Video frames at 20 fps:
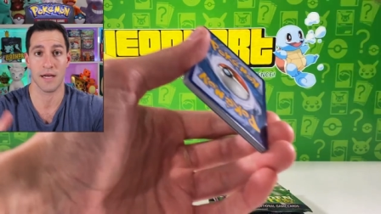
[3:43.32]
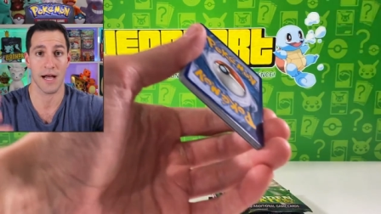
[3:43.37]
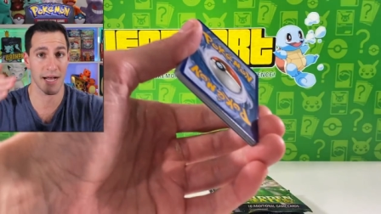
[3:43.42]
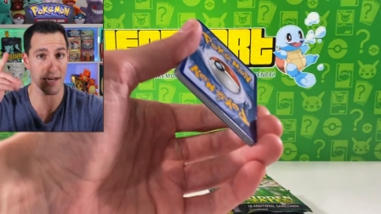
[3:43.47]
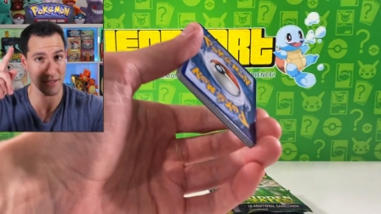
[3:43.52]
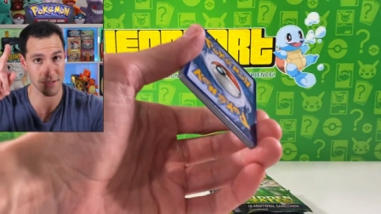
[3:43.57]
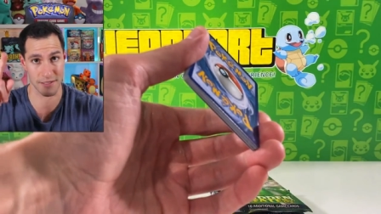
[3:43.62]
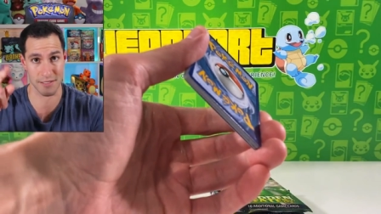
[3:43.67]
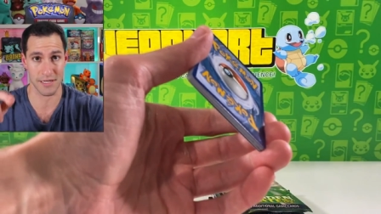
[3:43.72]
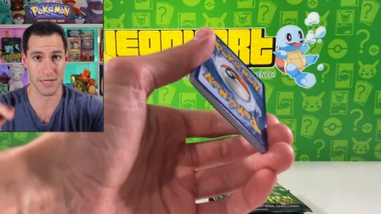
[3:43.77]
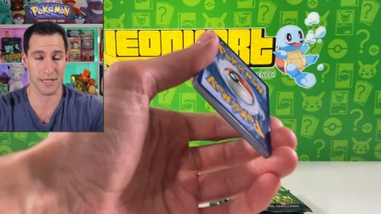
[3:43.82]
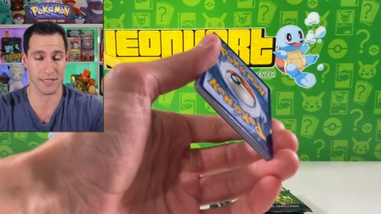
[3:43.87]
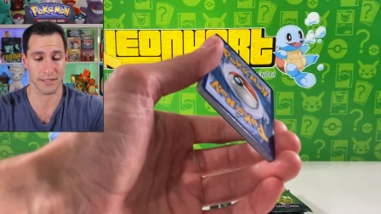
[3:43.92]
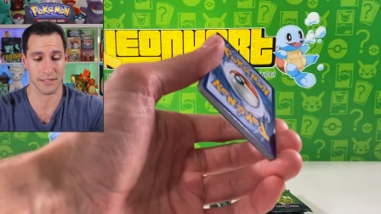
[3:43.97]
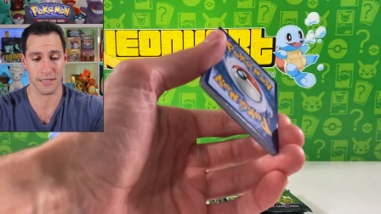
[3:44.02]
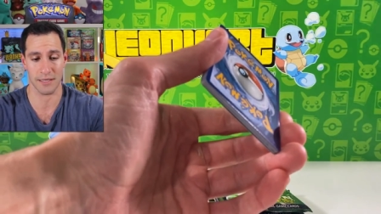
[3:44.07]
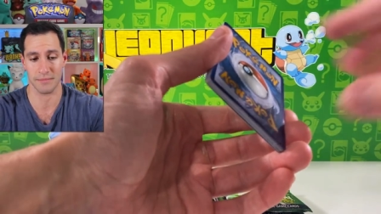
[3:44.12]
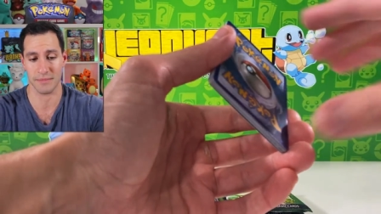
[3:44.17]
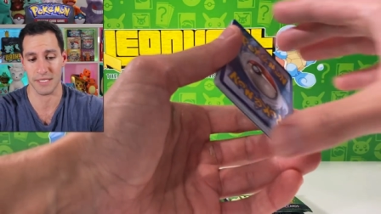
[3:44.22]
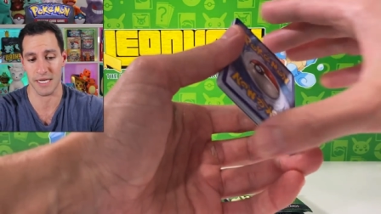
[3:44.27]
I can sing
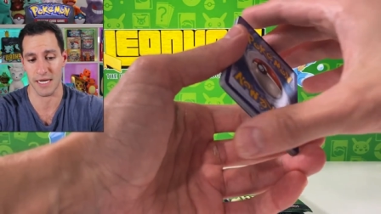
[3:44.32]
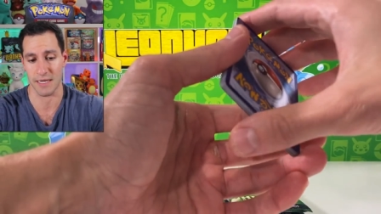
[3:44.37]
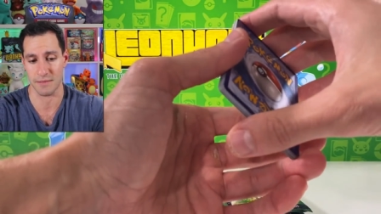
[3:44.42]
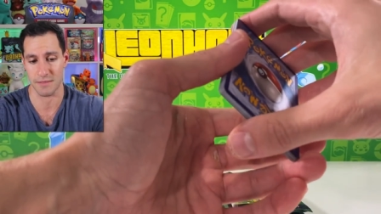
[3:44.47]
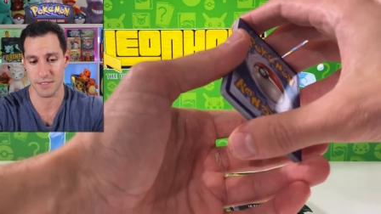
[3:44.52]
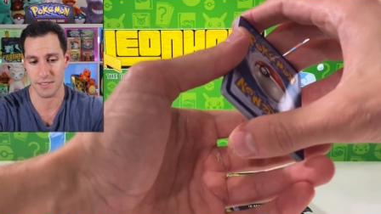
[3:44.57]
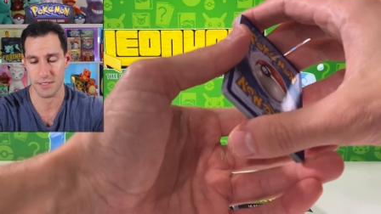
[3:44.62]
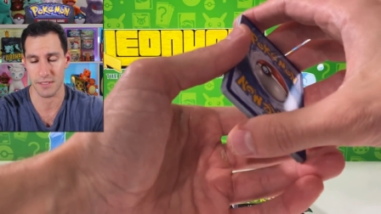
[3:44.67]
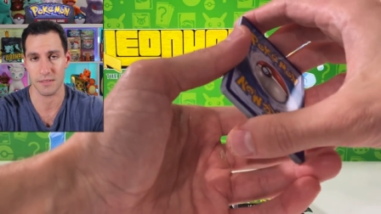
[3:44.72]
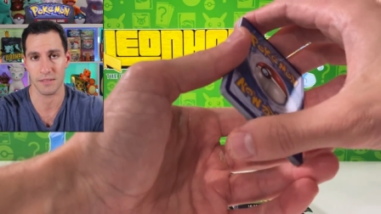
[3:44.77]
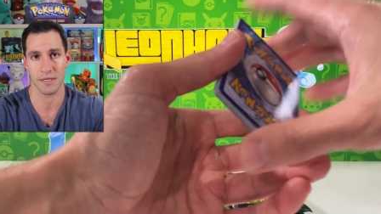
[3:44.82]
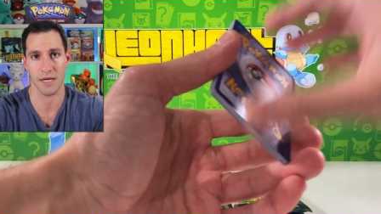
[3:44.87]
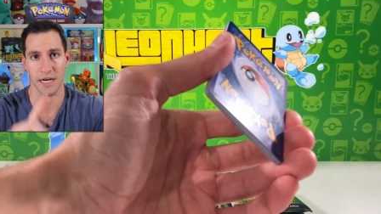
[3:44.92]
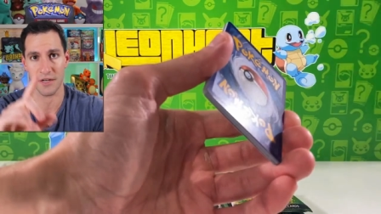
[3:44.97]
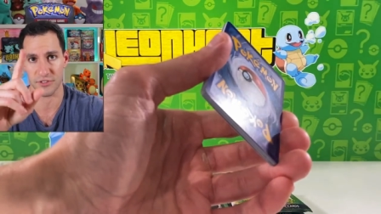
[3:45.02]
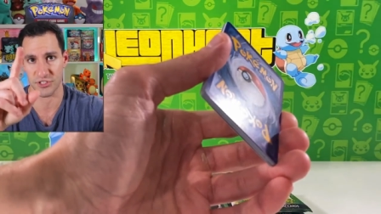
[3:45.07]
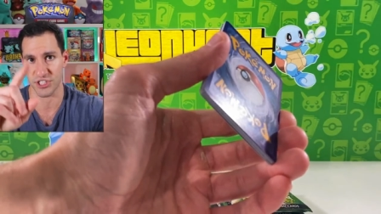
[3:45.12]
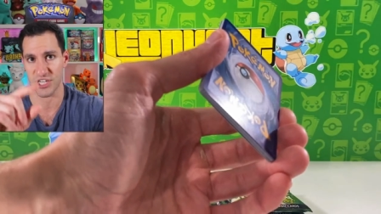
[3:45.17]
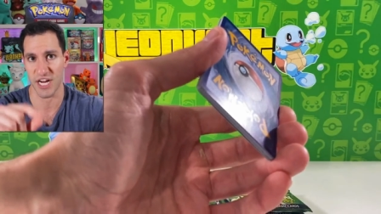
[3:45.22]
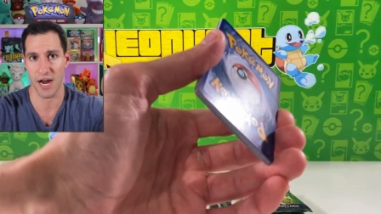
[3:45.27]
sometimes, not
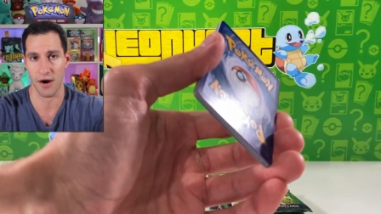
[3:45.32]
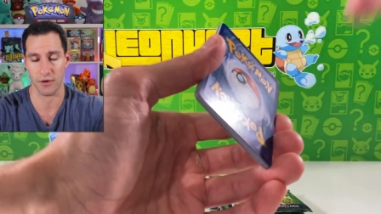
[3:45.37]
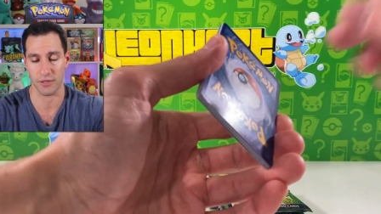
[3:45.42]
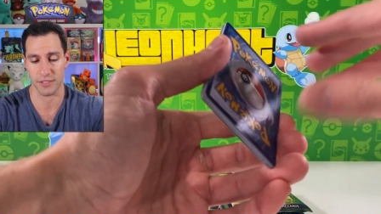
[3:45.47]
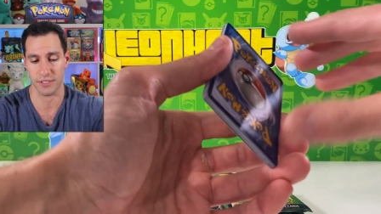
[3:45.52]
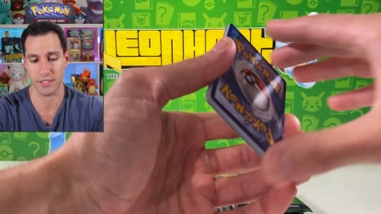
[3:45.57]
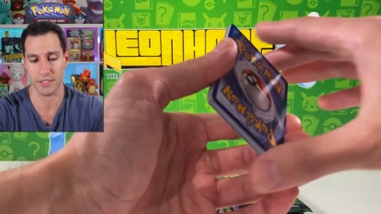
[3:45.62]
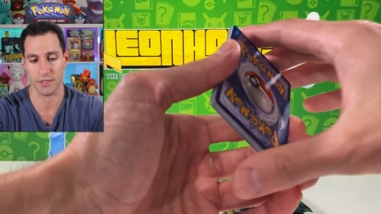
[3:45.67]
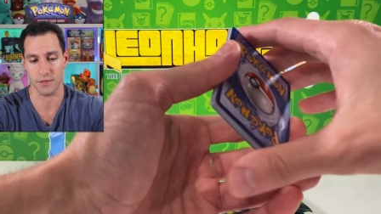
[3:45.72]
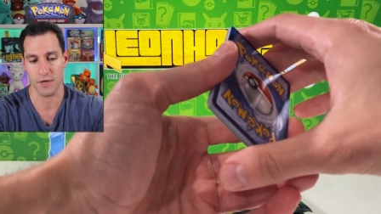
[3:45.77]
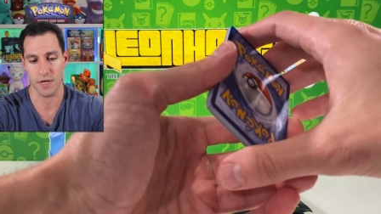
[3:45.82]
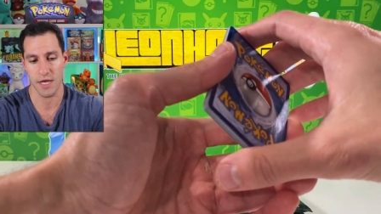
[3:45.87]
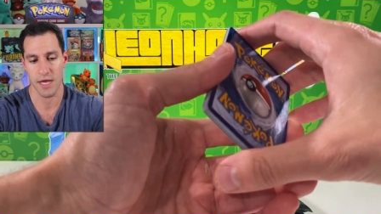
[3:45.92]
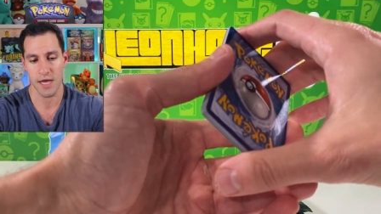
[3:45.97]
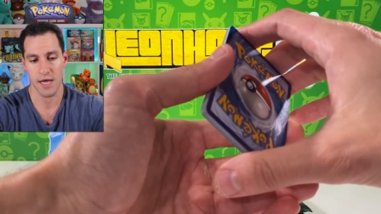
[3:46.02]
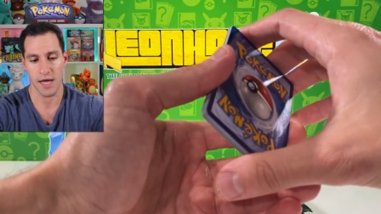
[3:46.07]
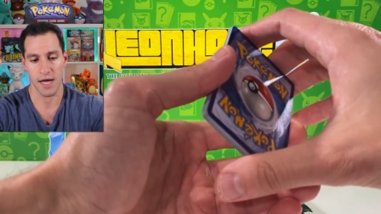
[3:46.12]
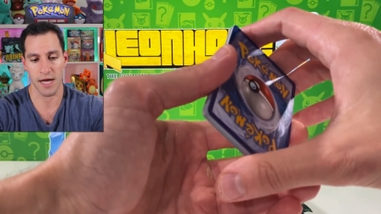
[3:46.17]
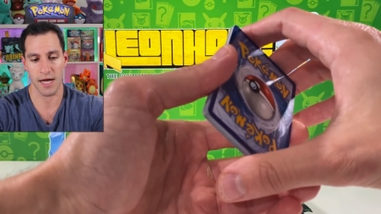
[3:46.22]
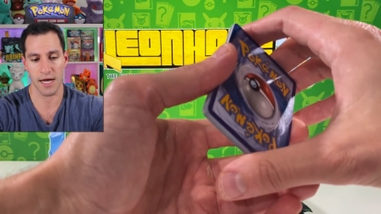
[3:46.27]
in the shower too.
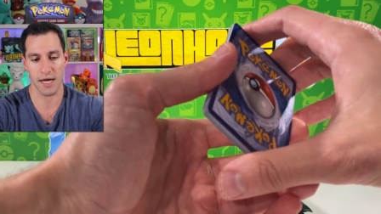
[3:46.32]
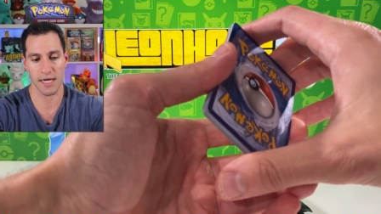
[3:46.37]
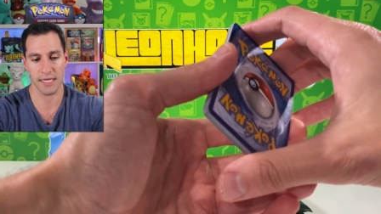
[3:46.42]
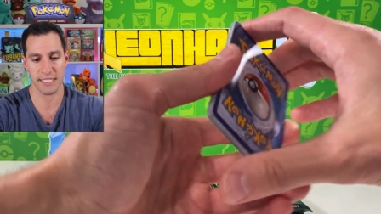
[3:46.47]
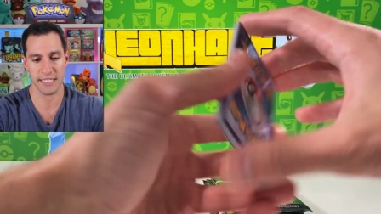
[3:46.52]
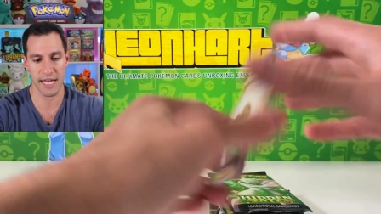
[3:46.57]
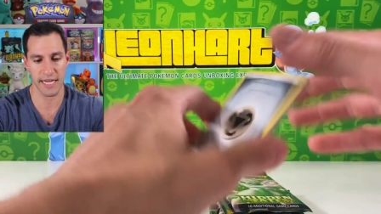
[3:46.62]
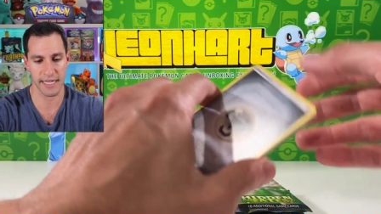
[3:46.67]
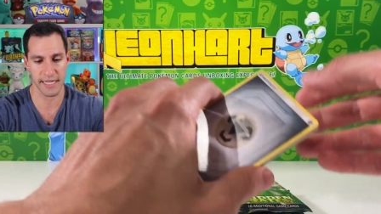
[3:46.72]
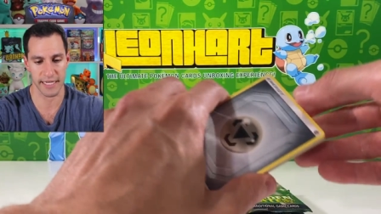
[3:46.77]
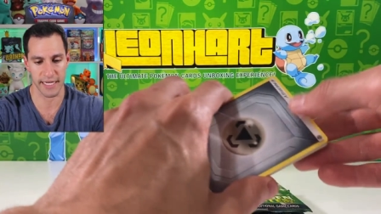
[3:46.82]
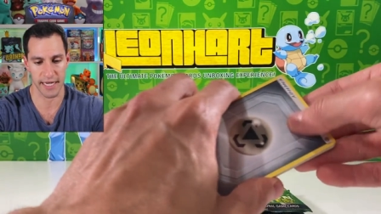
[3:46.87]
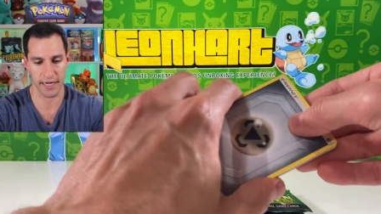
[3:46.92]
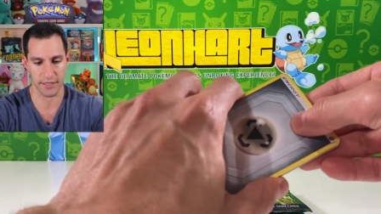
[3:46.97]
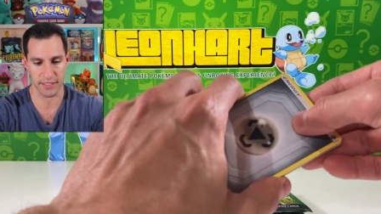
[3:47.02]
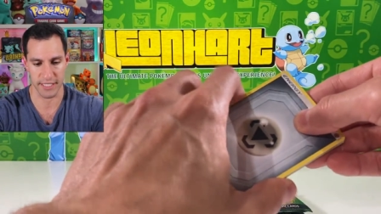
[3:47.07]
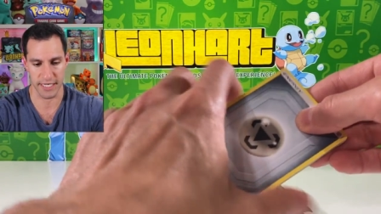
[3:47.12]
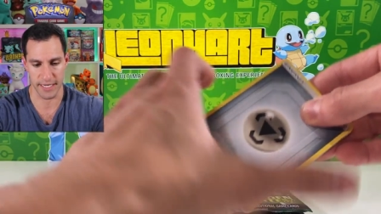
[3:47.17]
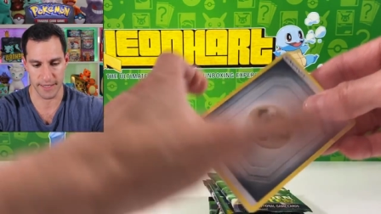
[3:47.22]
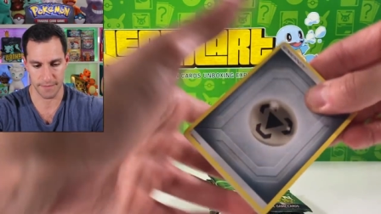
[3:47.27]
Uh, psychic
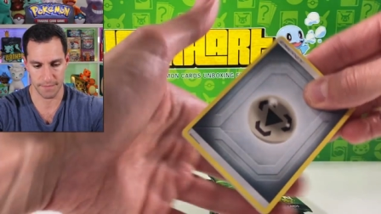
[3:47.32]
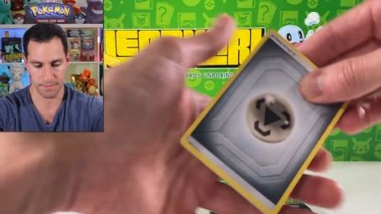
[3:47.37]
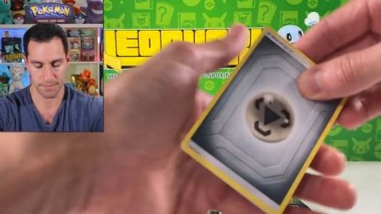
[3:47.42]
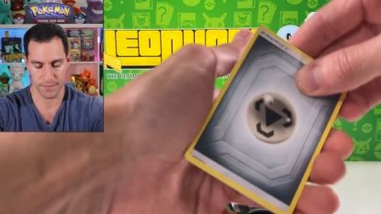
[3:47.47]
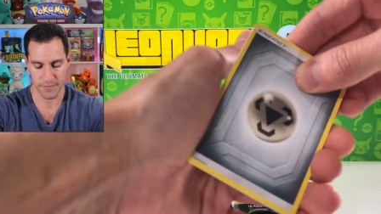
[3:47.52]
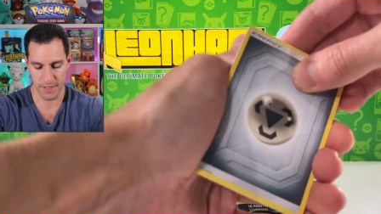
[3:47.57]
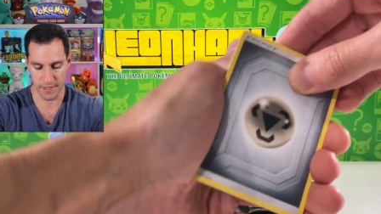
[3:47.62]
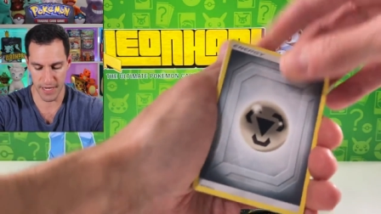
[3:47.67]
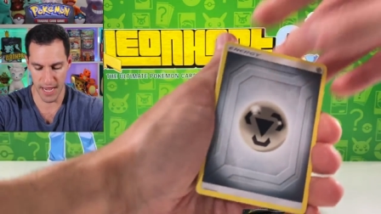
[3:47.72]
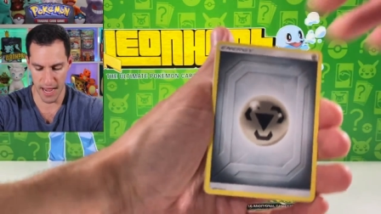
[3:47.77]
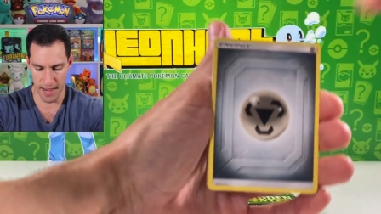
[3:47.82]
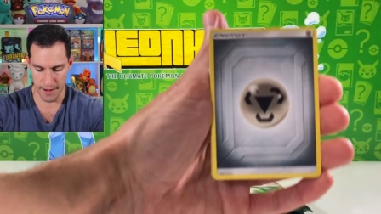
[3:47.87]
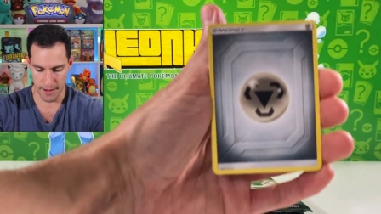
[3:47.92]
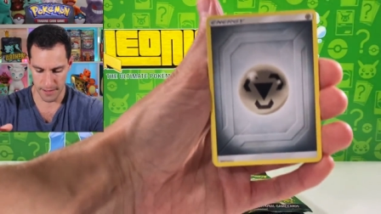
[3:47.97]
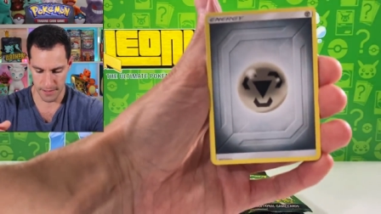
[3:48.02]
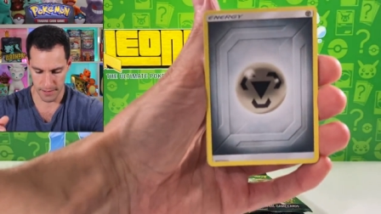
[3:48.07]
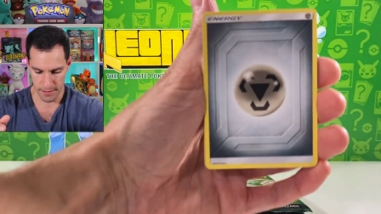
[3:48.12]
energy. Okay.